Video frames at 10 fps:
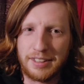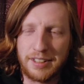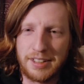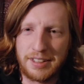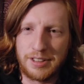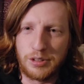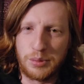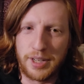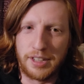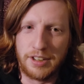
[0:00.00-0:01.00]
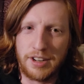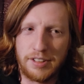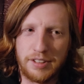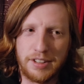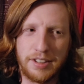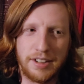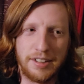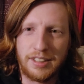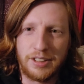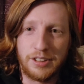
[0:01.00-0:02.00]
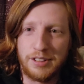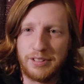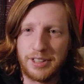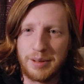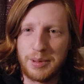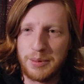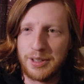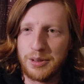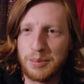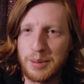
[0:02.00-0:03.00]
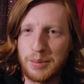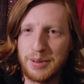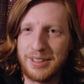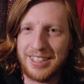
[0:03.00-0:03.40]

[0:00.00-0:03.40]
seeing things you recognize, then you're definitely going to be one of those people.